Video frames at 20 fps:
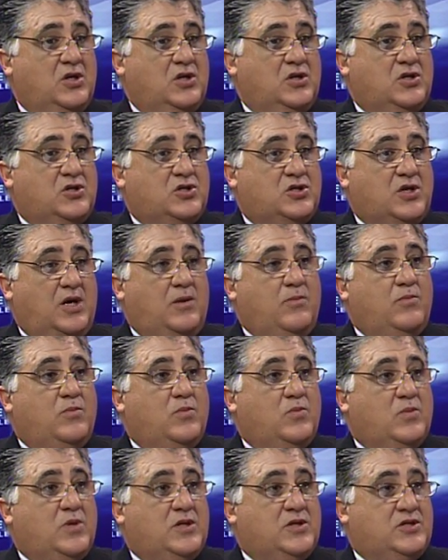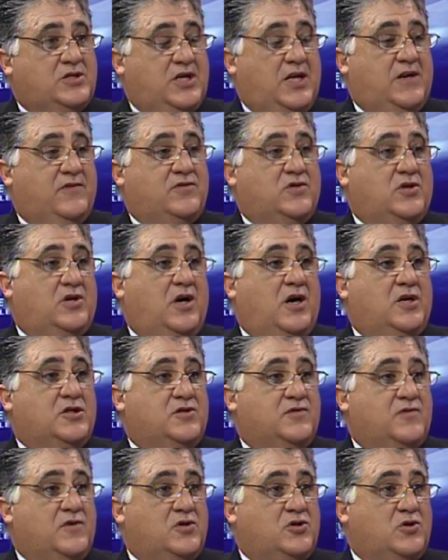some incentives are
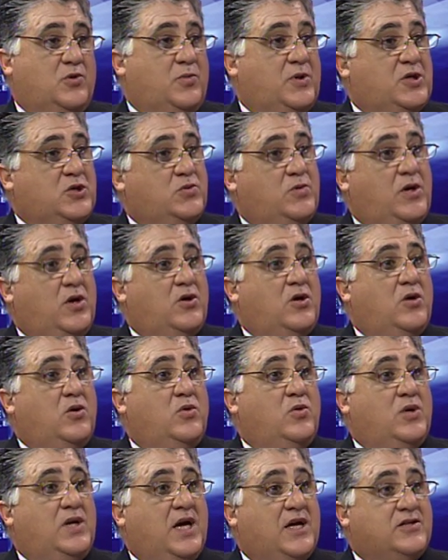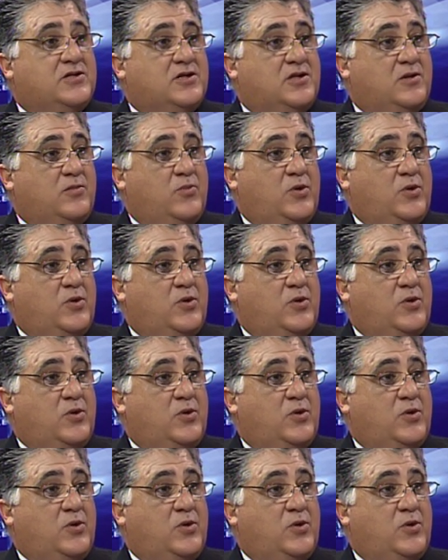controversial because we don't know who gets them.